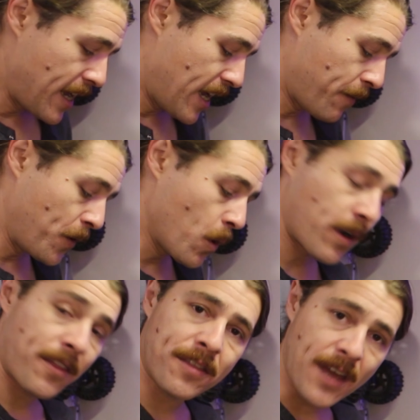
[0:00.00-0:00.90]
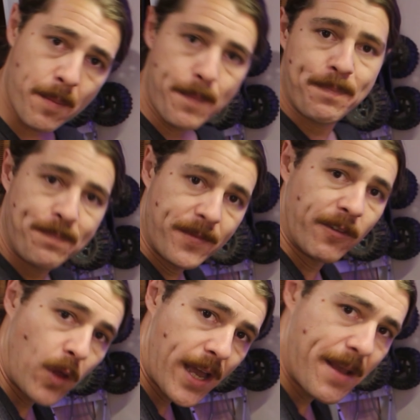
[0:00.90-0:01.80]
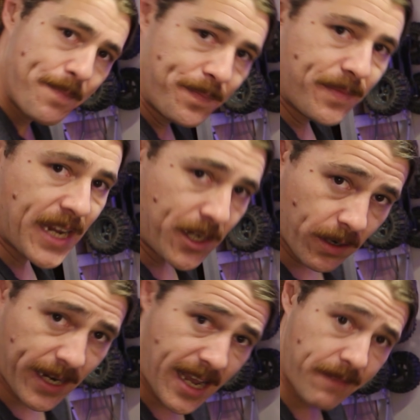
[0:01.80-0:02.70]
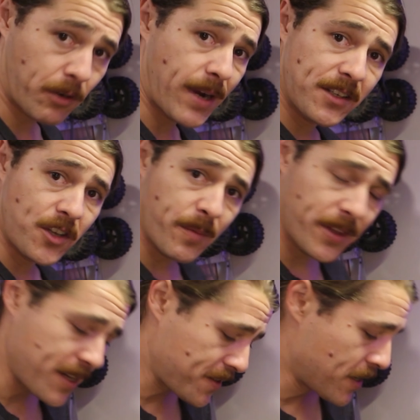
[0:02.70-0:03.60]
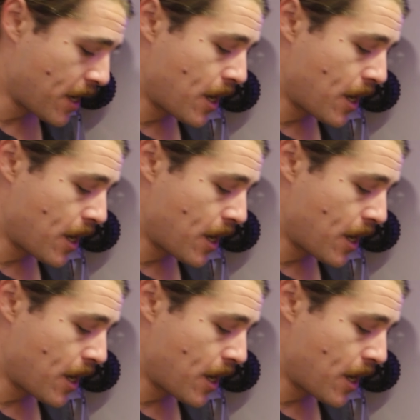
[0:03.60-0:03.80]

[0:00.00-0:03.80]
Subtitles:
If you're a thumb flyer, then you're gonna have a great time with this.